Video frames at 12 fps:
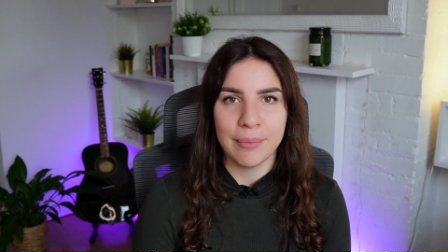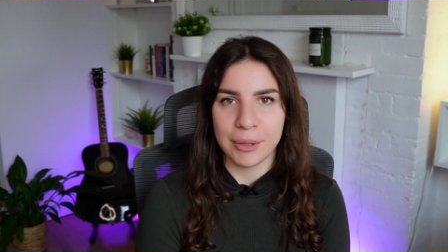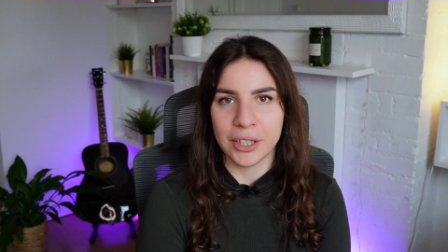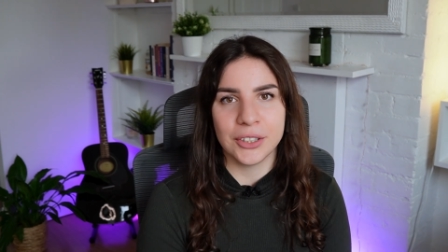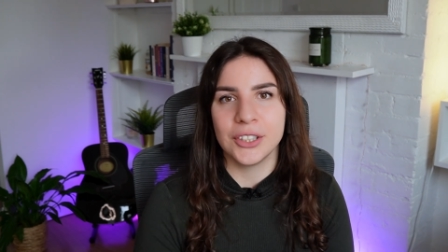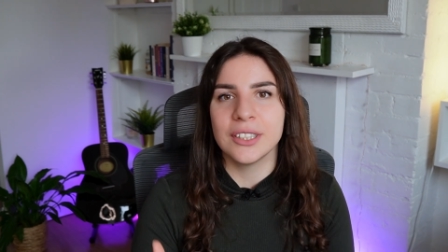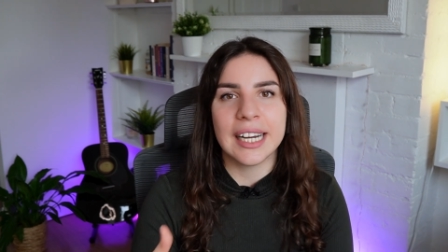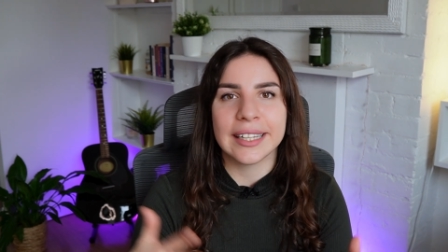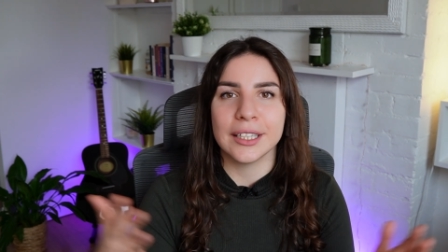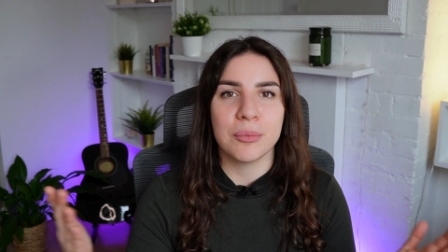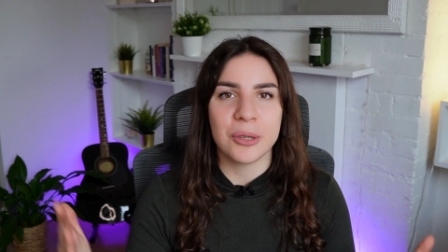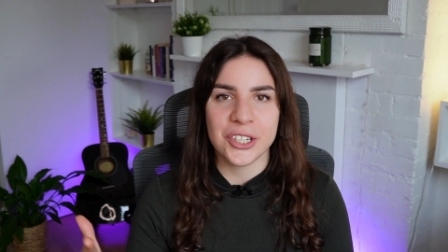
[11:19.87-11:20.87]
because you like
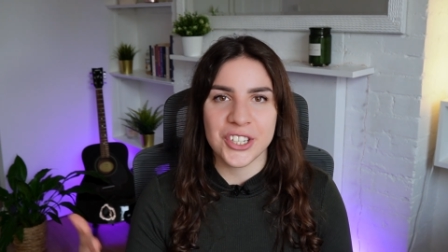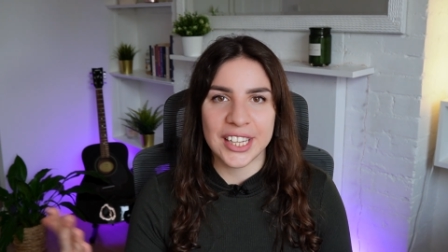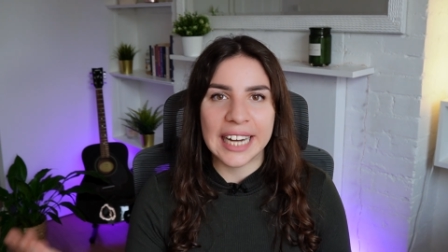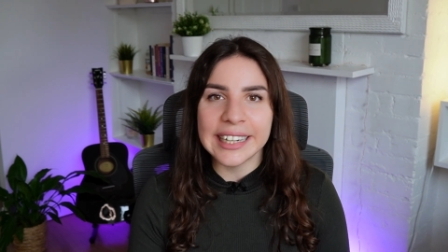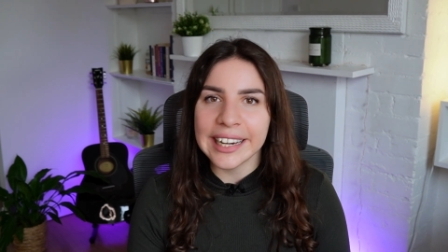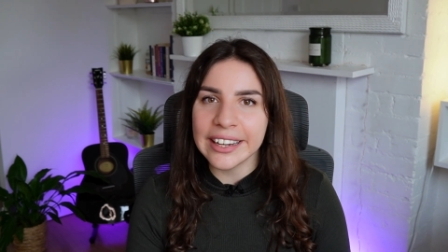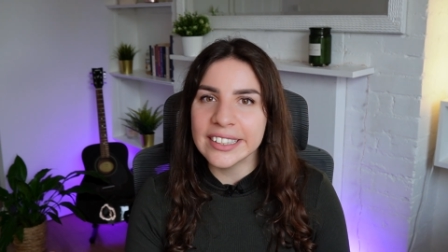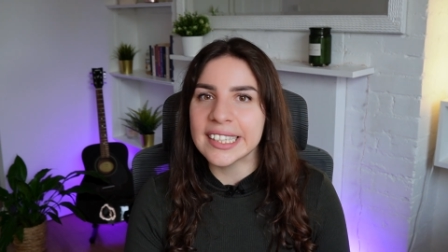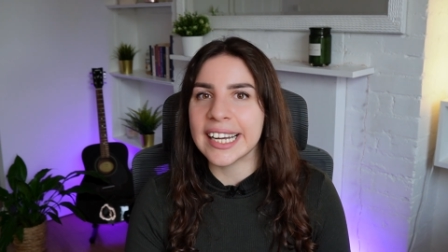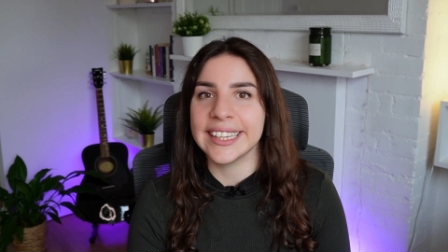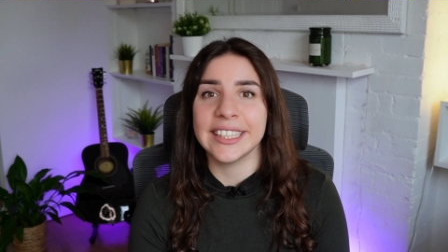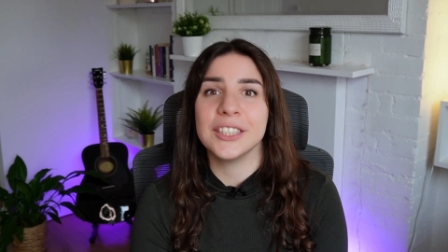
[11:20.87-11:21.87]
their personality, you
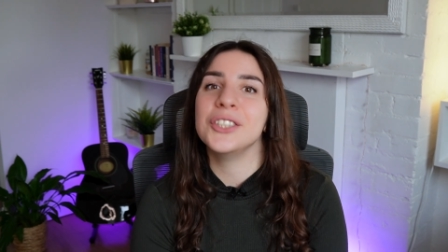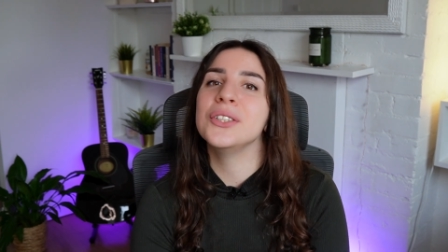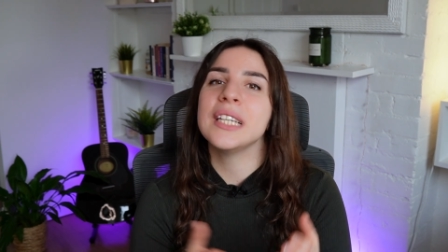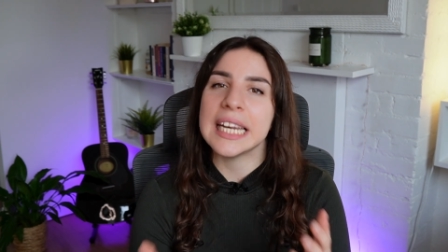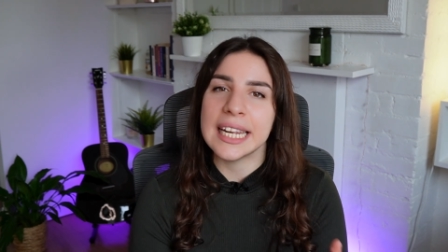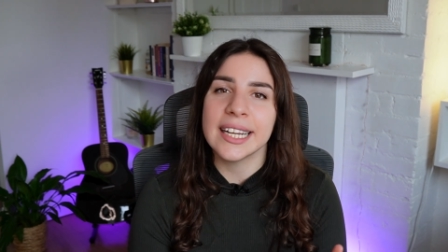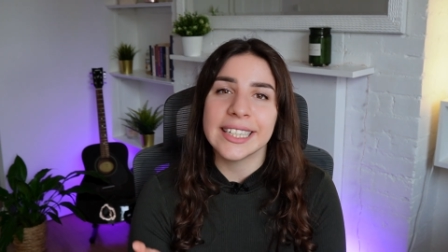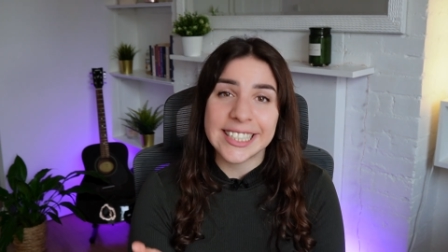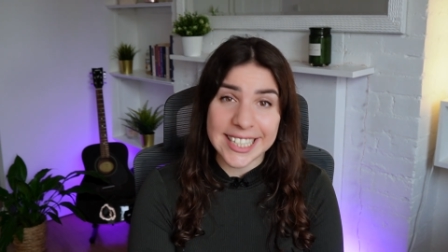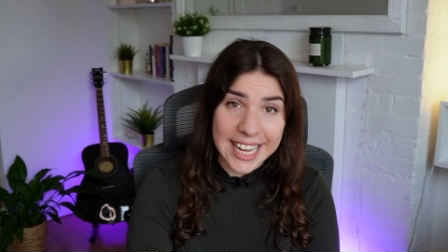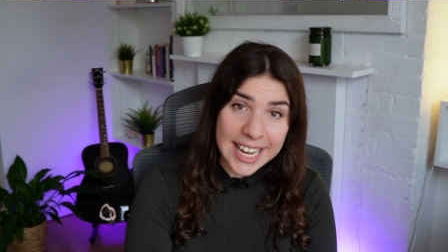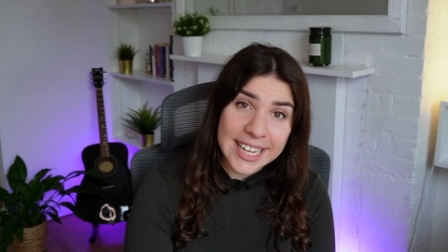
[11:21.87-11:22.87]
like their unique
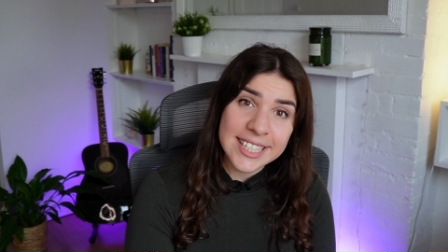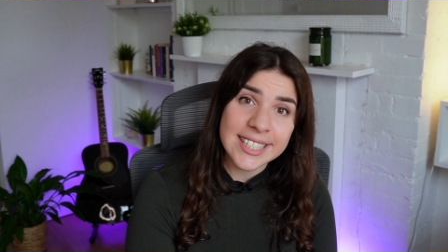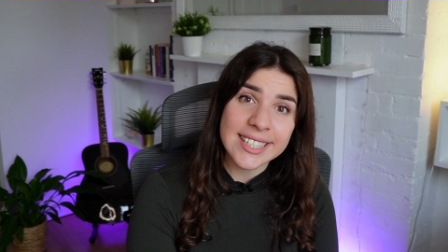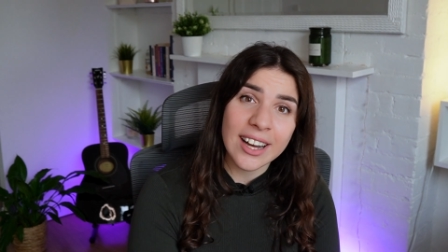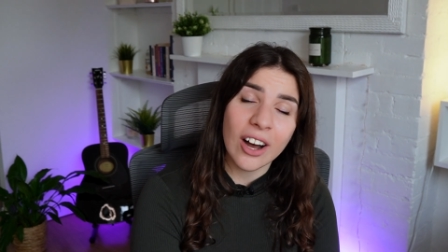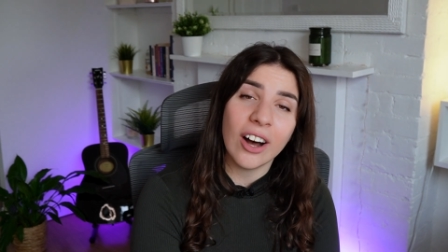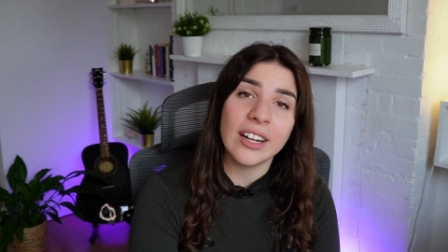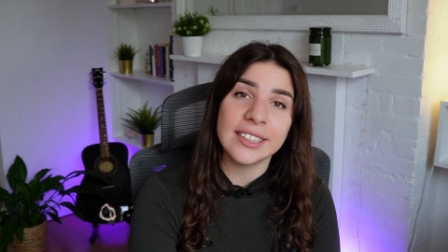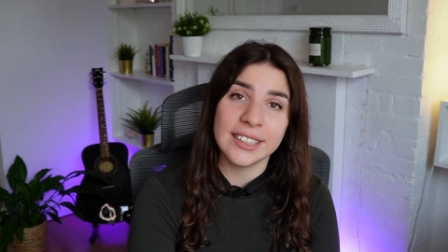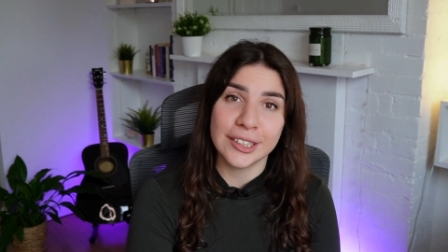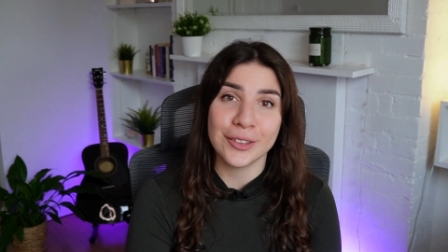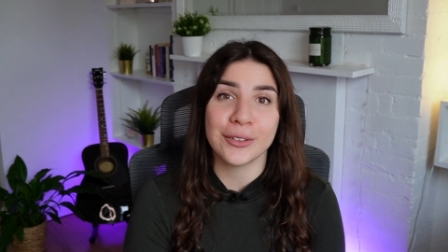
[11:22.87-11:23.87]
takes on
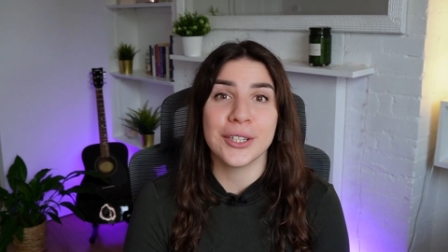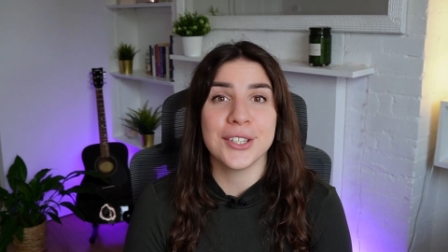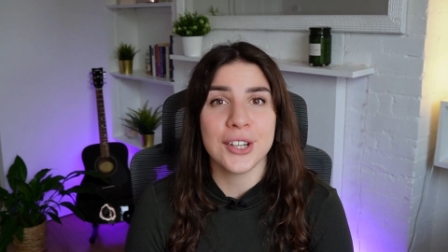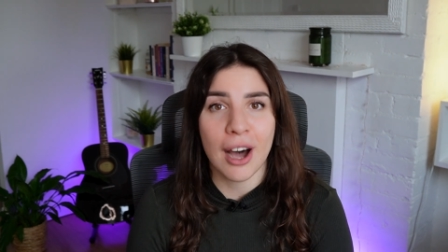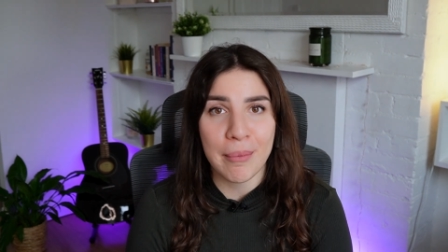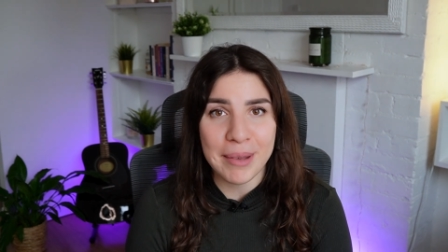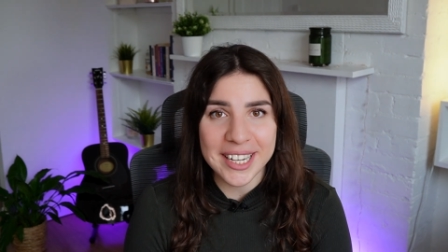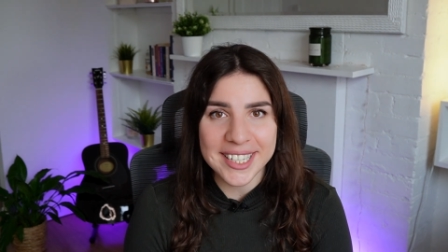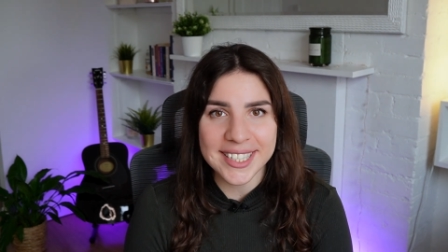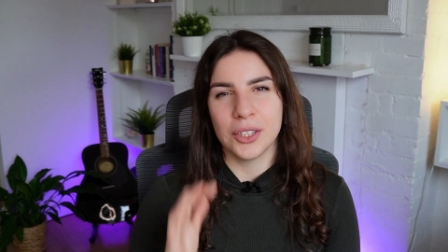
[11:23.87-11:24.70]
different topics.